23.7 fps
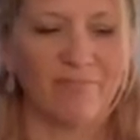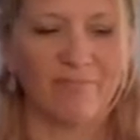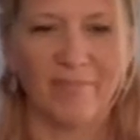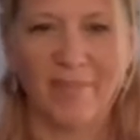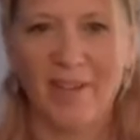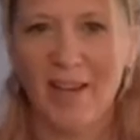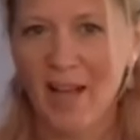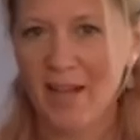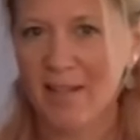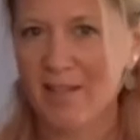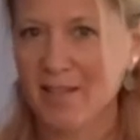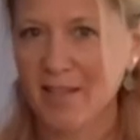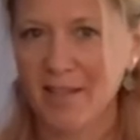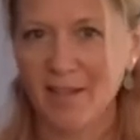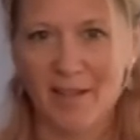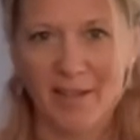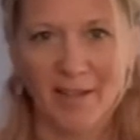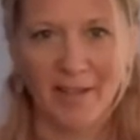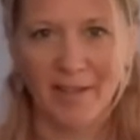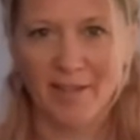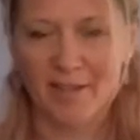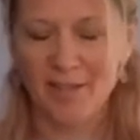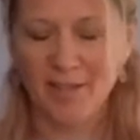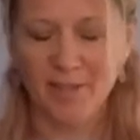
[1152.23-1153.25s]
letting
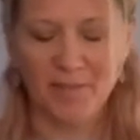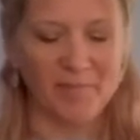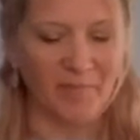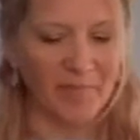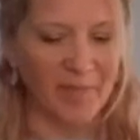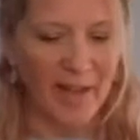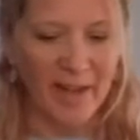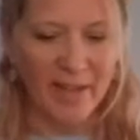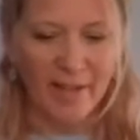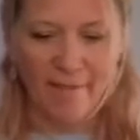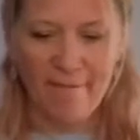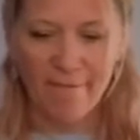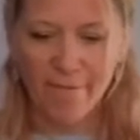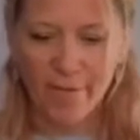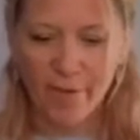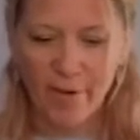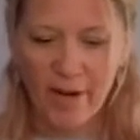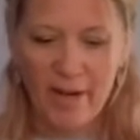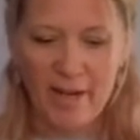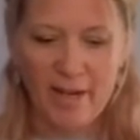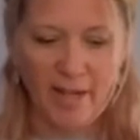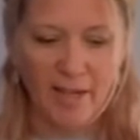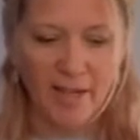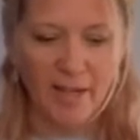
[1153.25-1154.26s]
loose, let it
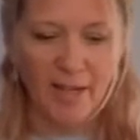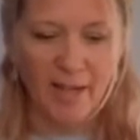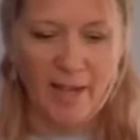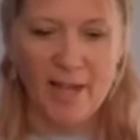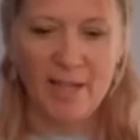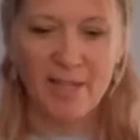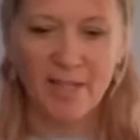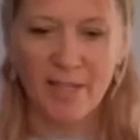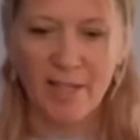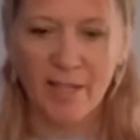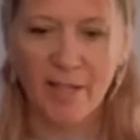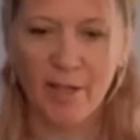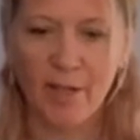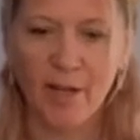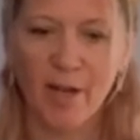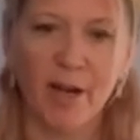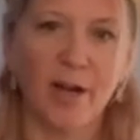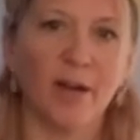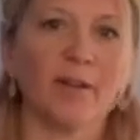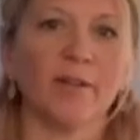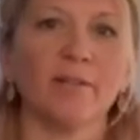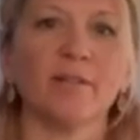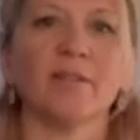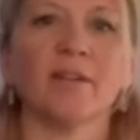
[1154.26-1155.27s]
free, let it go,
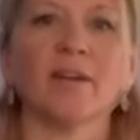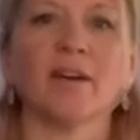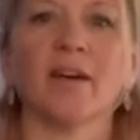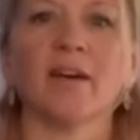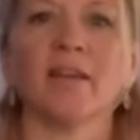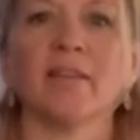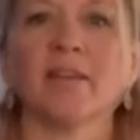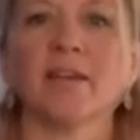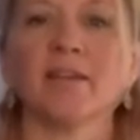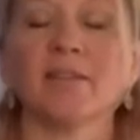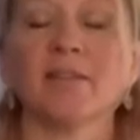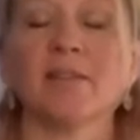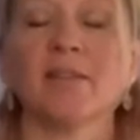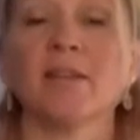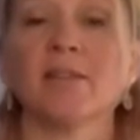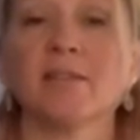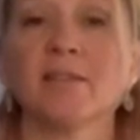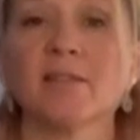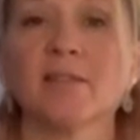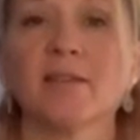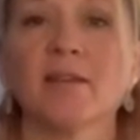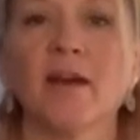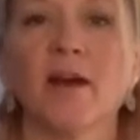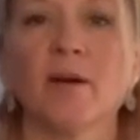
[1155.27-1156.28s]
and then let's
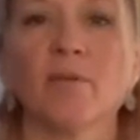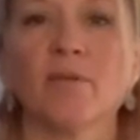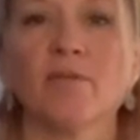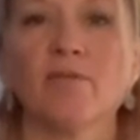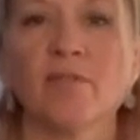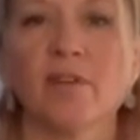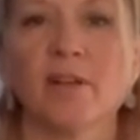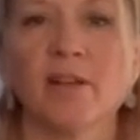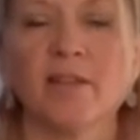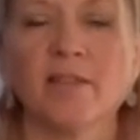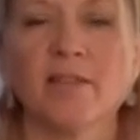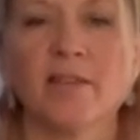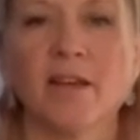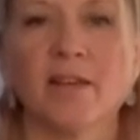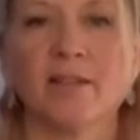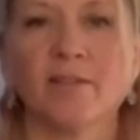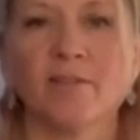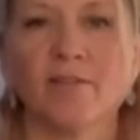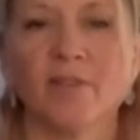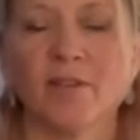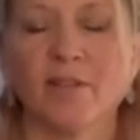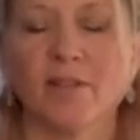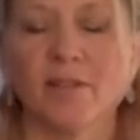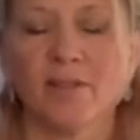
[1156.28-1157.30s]
see how we feel at the end
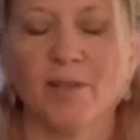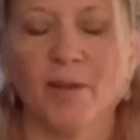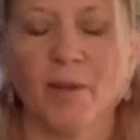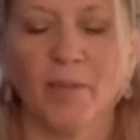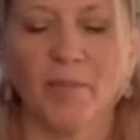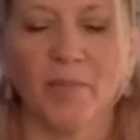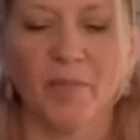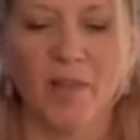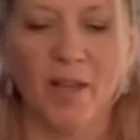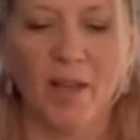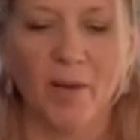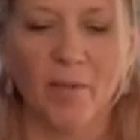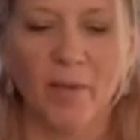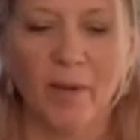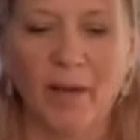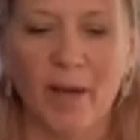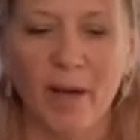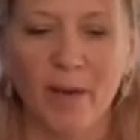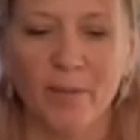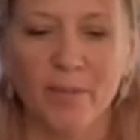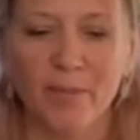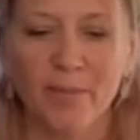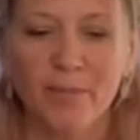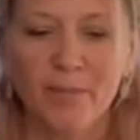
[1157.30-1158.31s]
of it. So here we
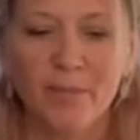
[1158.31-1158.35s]
go.